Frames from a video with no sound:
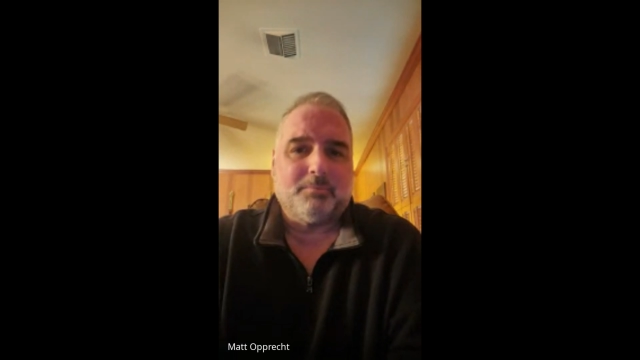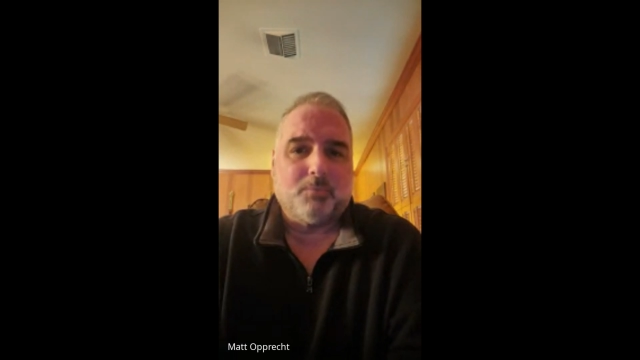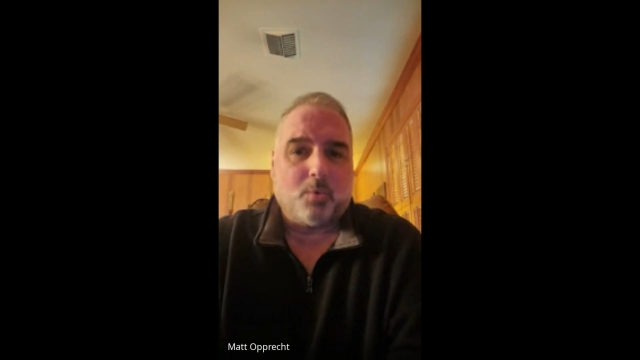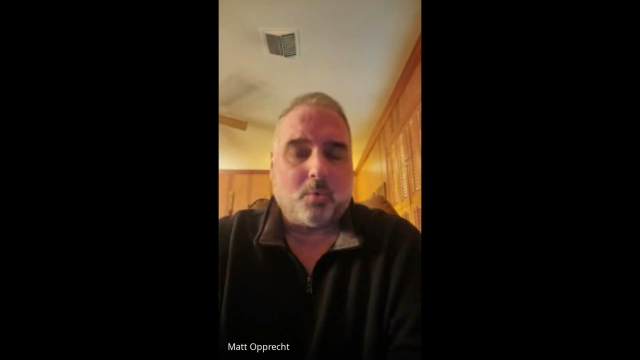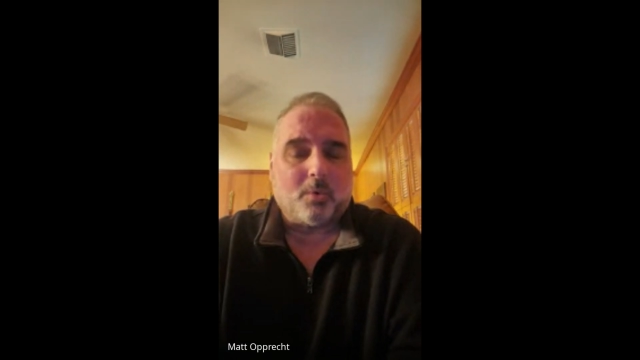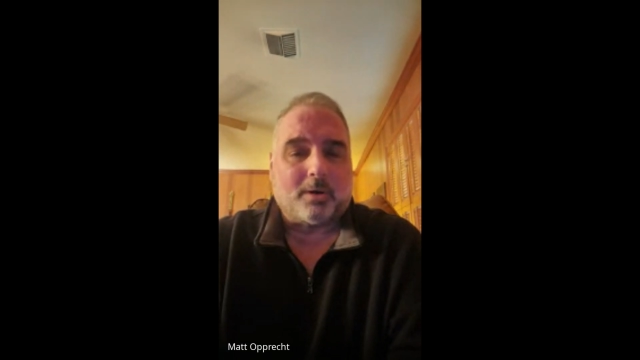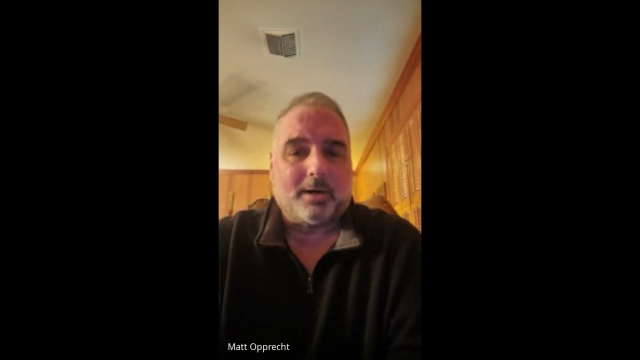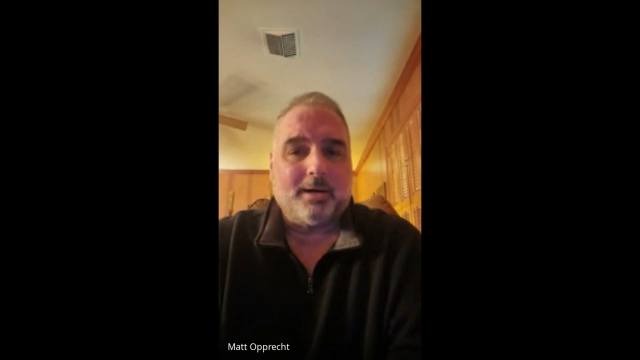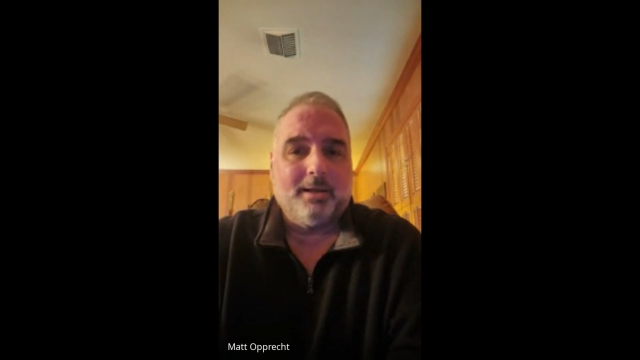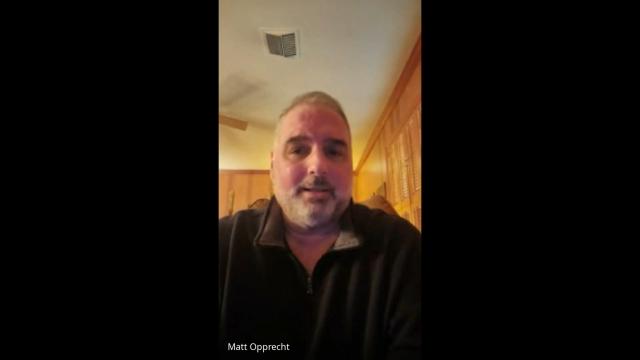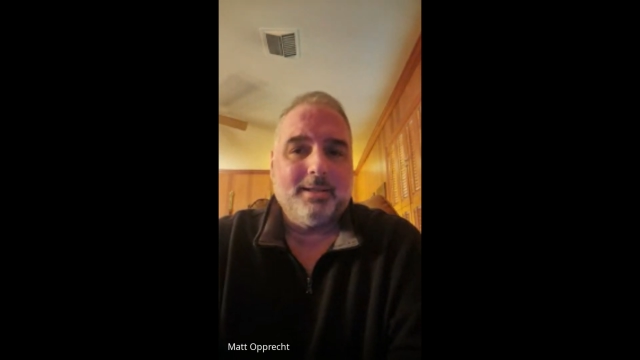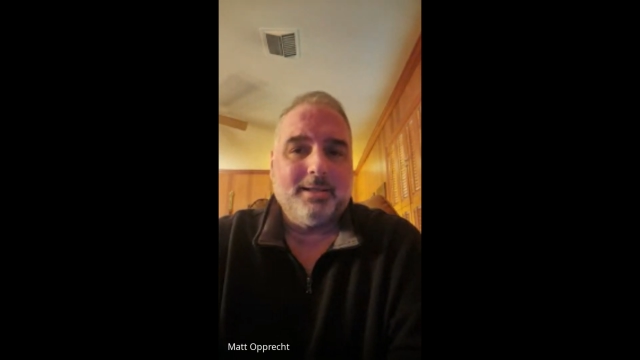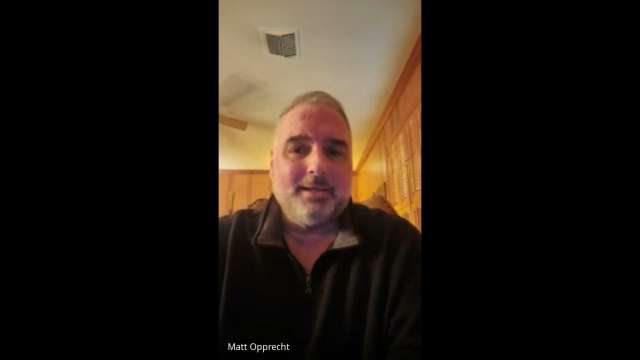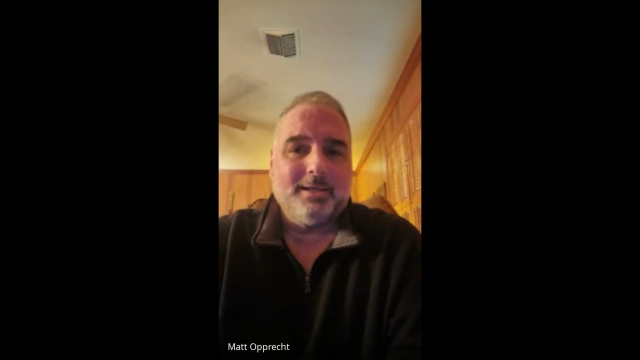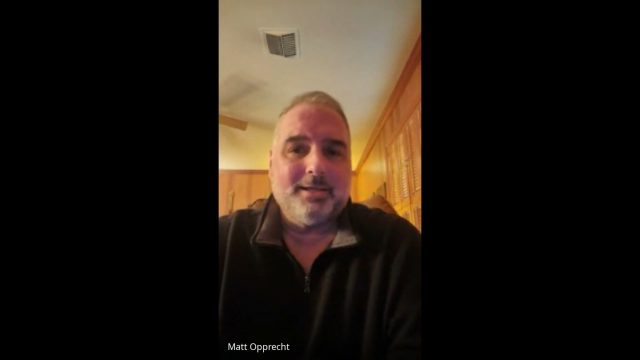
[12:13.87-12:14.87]
more
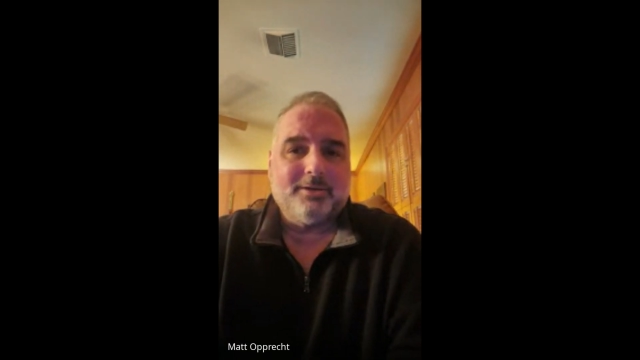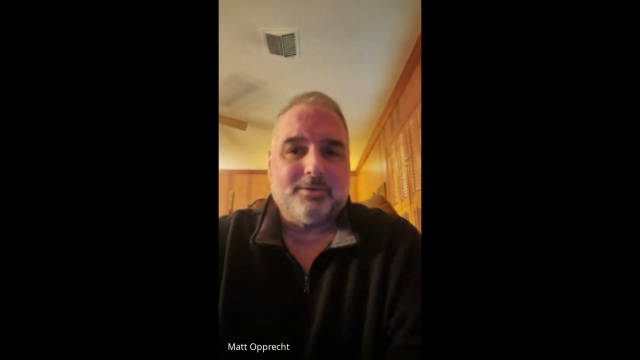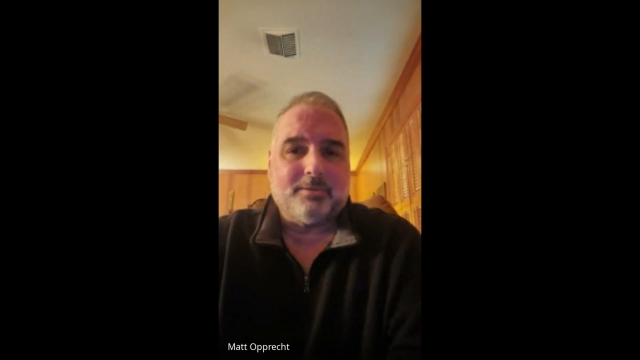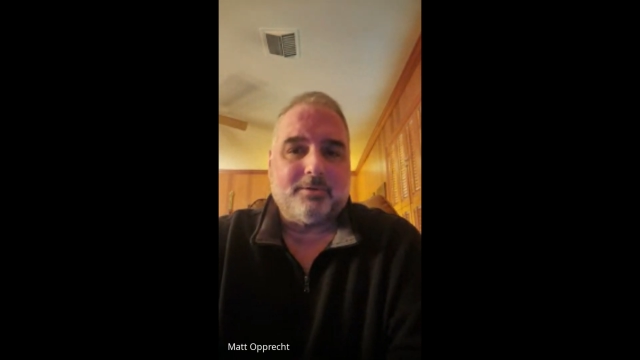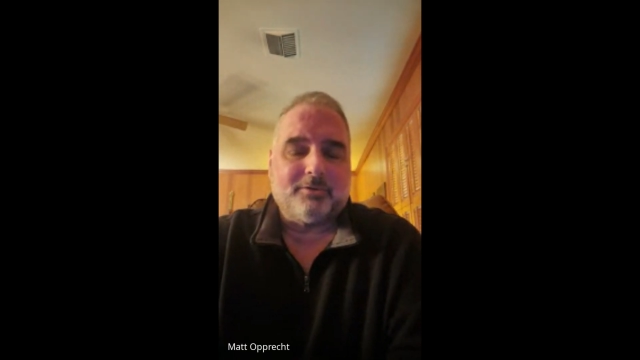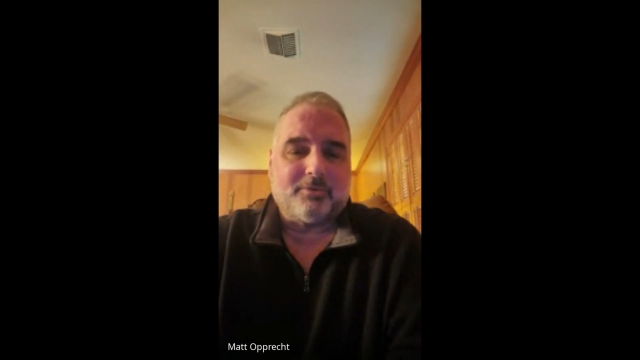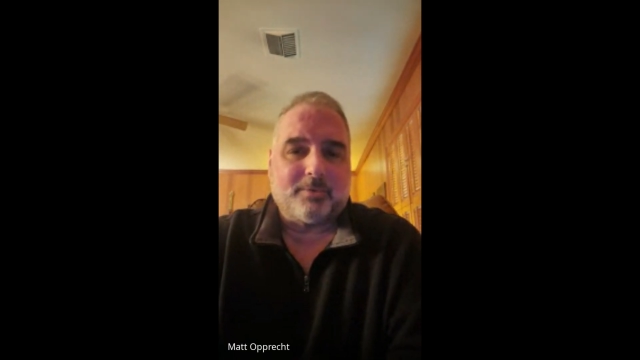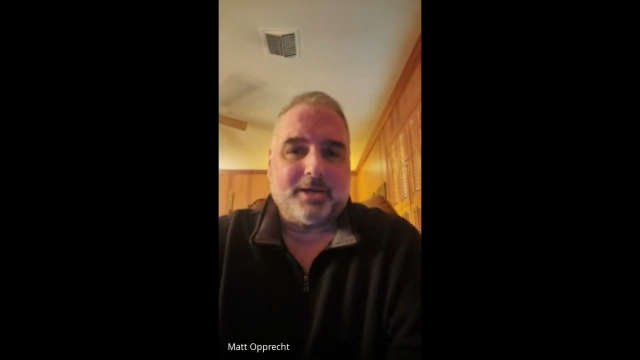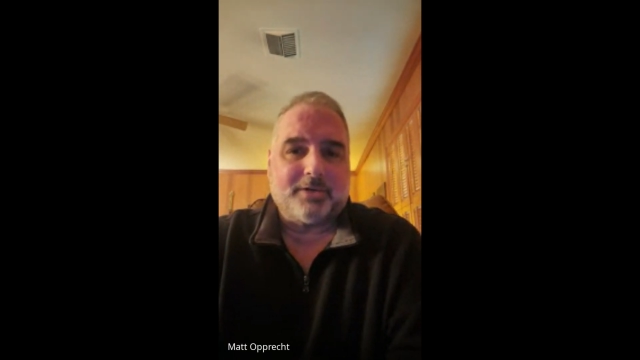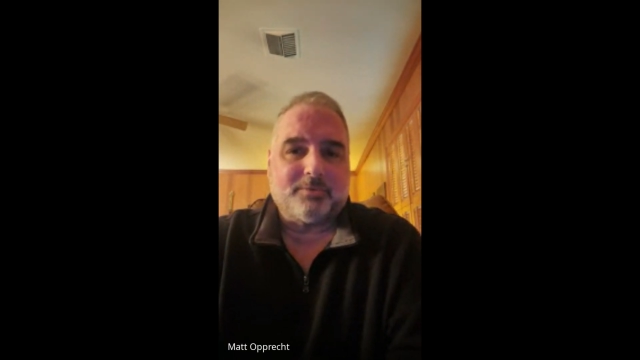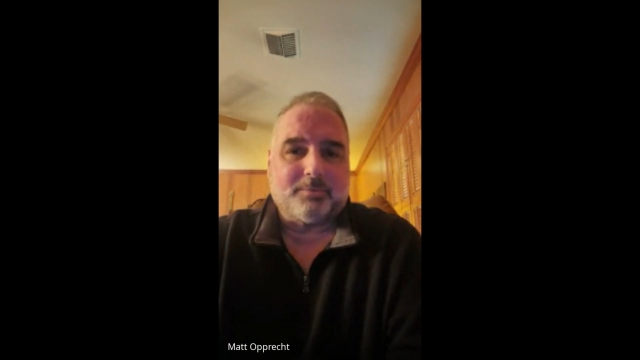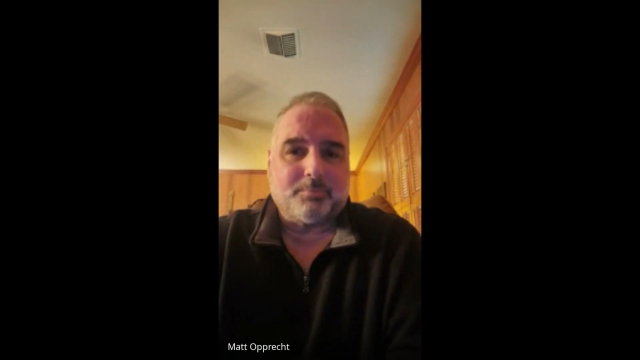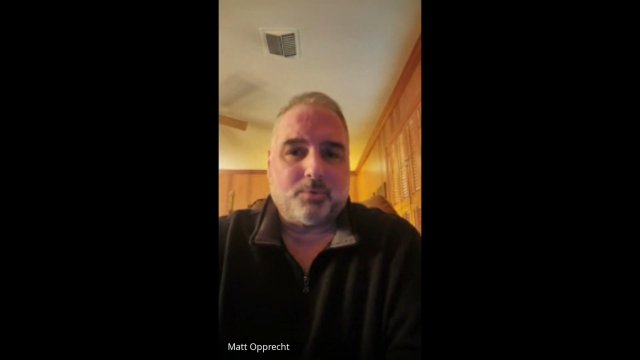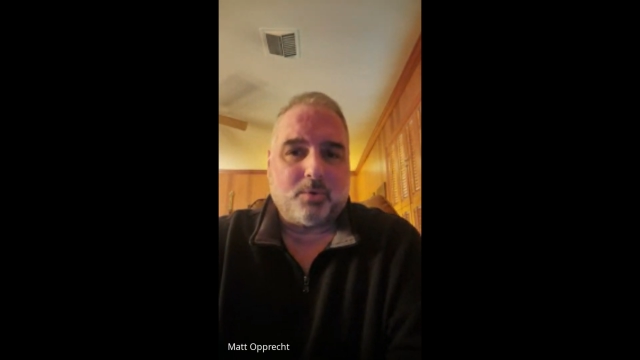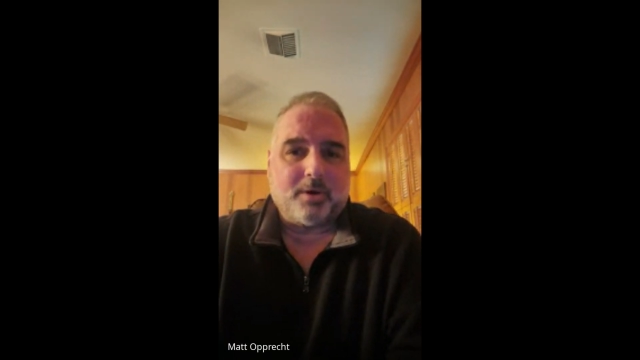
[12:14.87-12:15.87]
to their direct
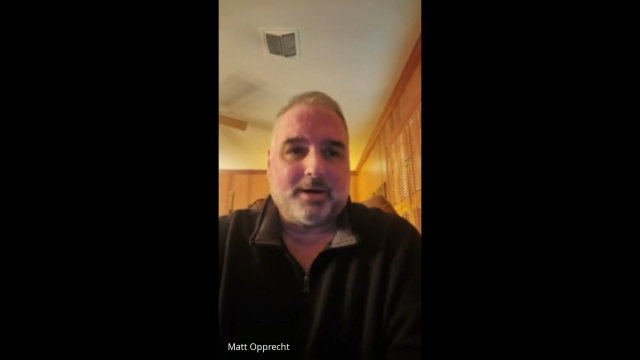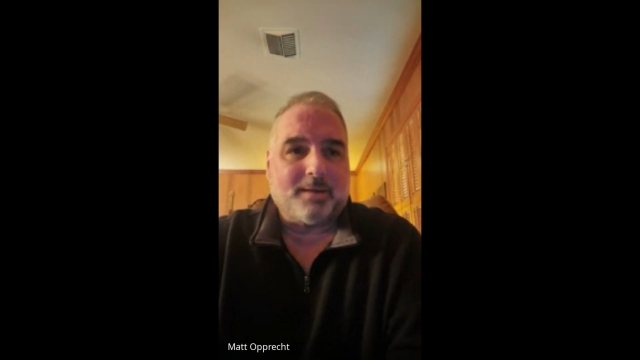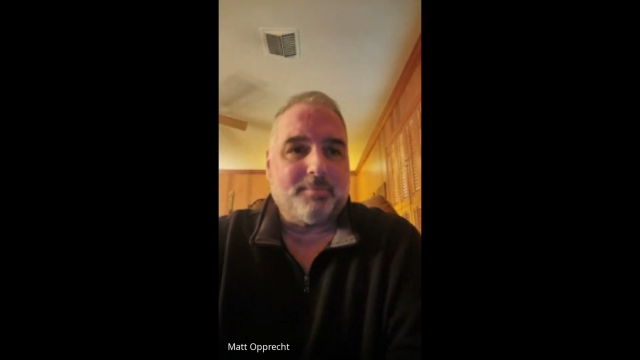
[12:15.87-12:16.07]
report.